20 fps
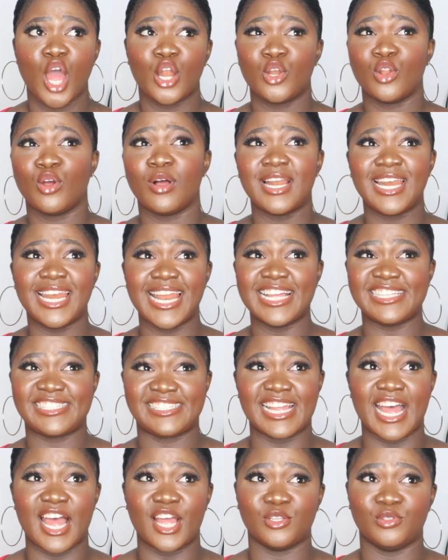not less
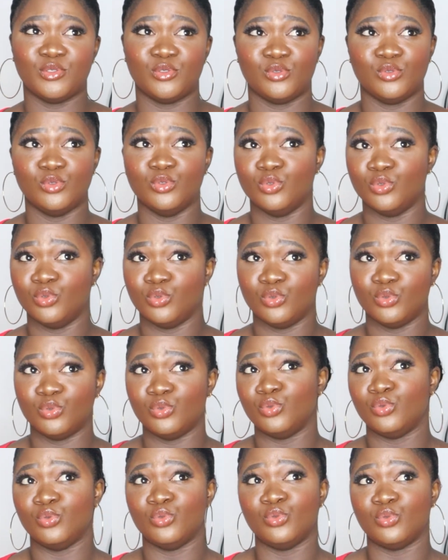
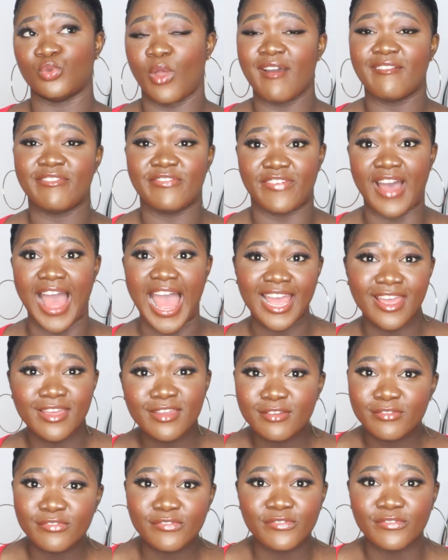than
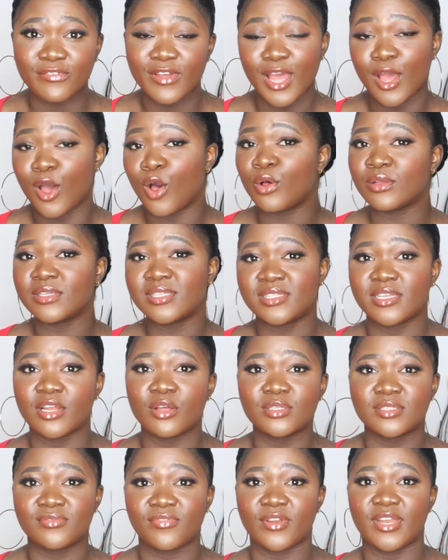5
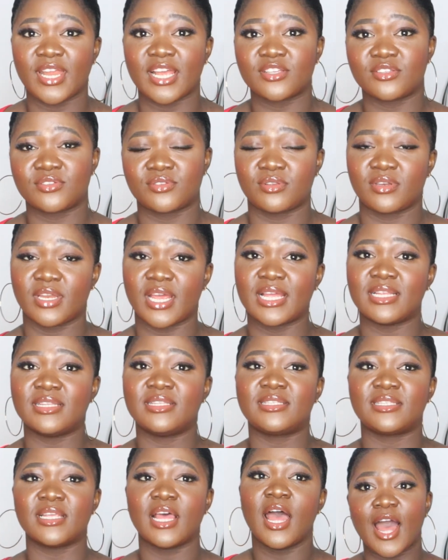hostels for their
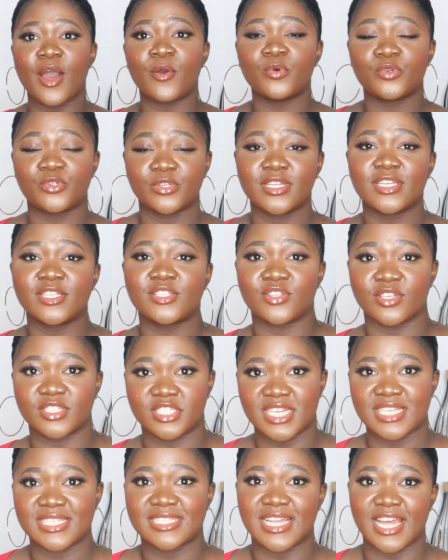students. I would really
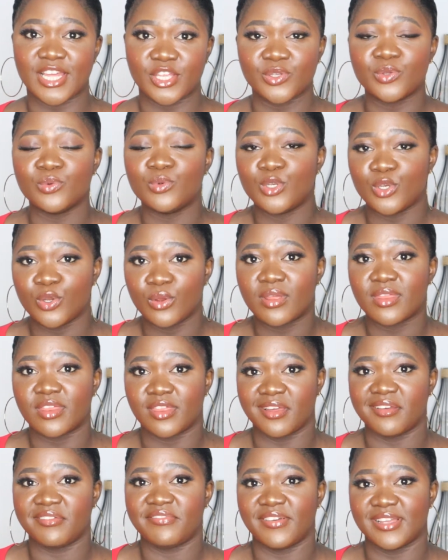suggest that you look
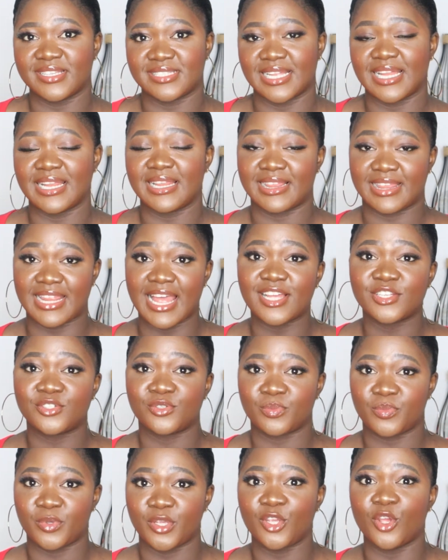there first. That
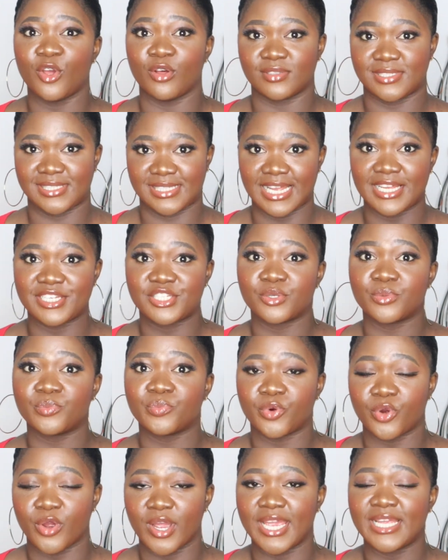should be your
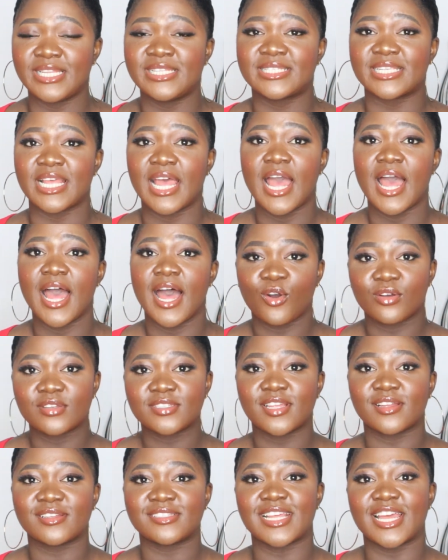starting point.
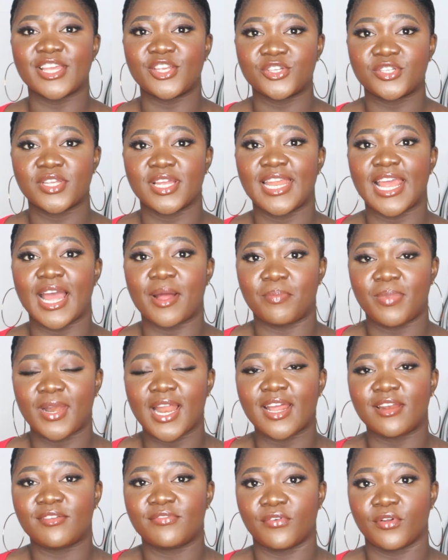Hostels are usually
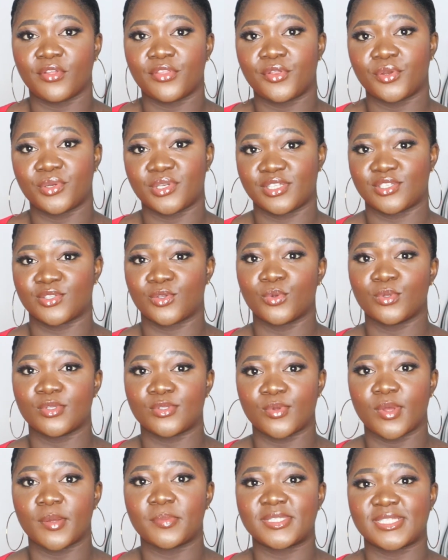applied for through the
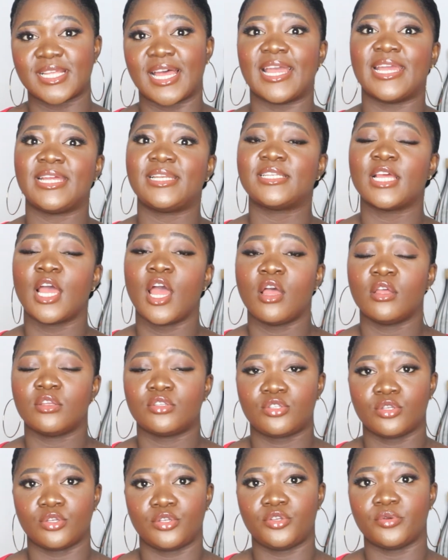school's website,
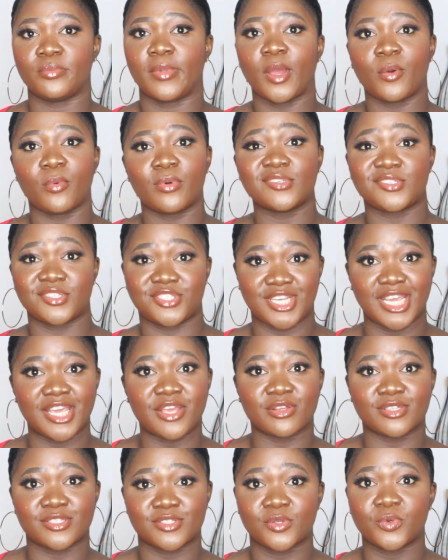so you might want to check
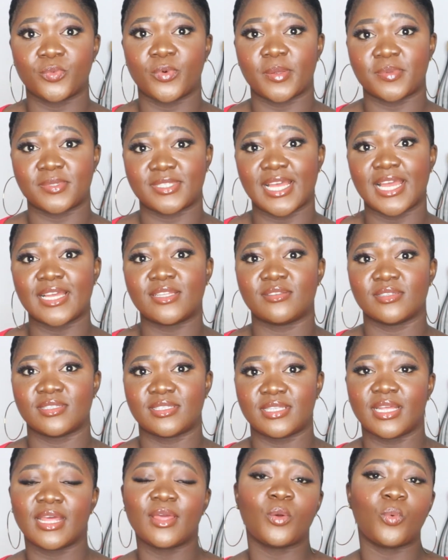your school website to
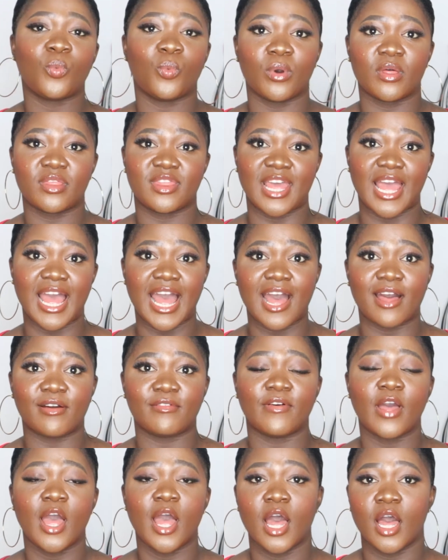see what they
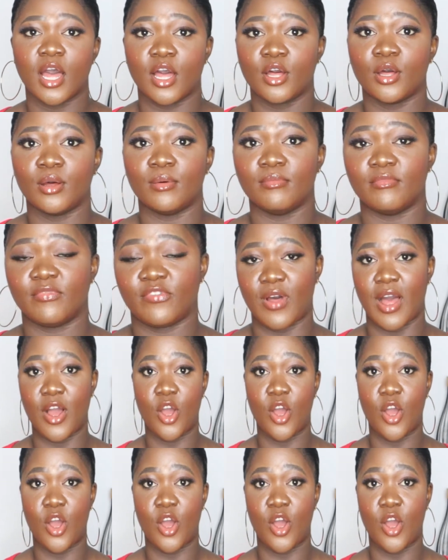have for